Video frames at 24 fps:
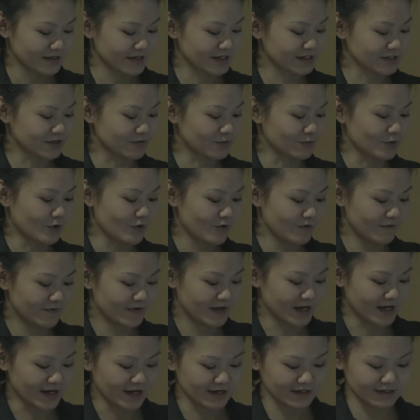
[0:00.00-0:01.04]
this Grove
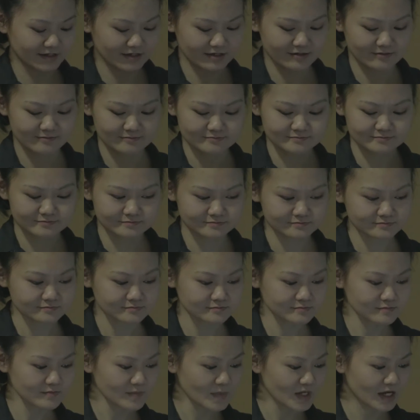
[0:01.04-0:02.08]
Kit.
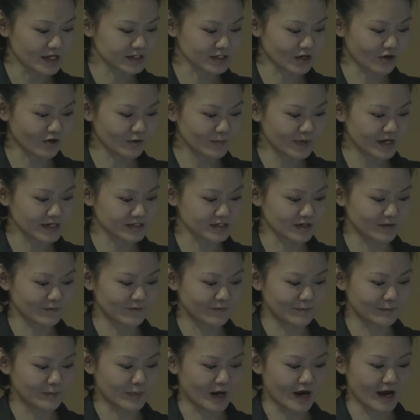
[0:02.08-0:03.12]
It's all based
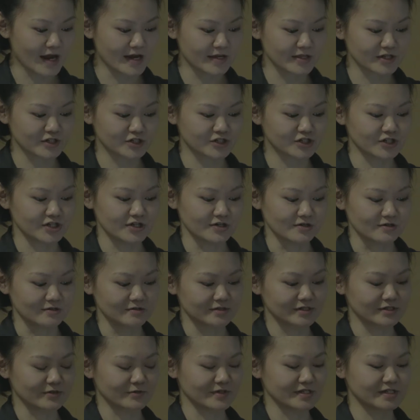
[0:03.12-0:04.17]
on buying this
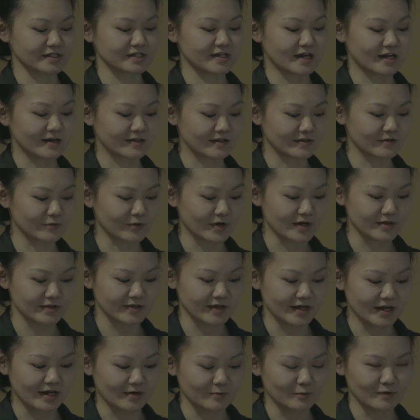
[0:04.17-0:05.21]
shield. So this is kind of the great
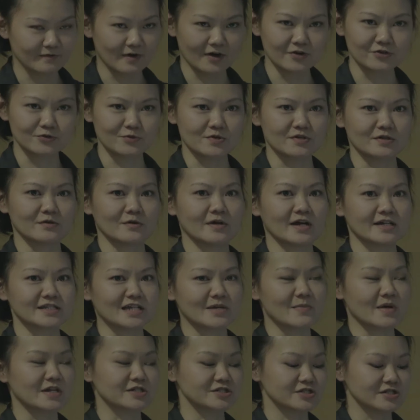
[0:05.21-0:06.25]
thing with Arduino, as
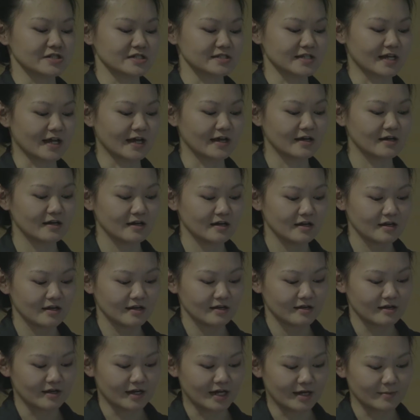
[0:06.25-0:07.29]
I mentioned, is that
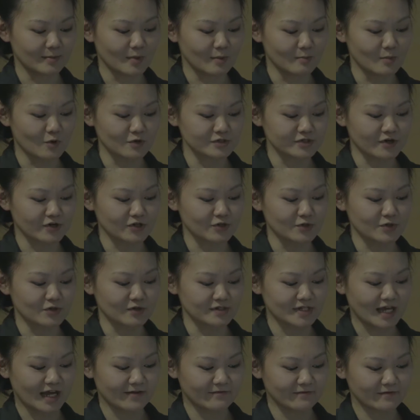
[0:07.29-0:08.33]
most
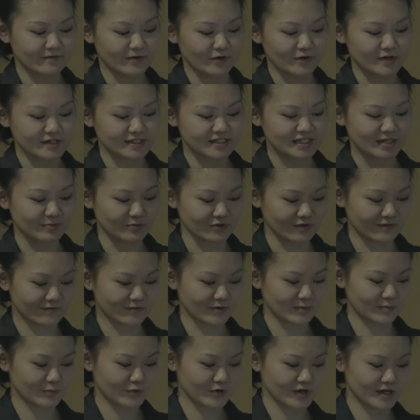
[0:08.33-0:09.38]
Arduinos have a very similar
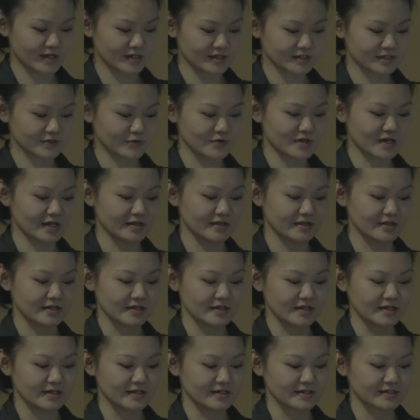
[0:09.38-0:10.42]
footprint. So you get
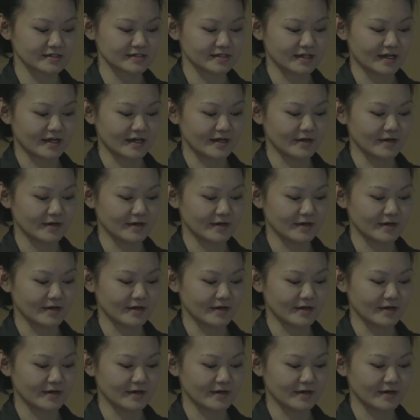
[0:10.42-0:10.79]
these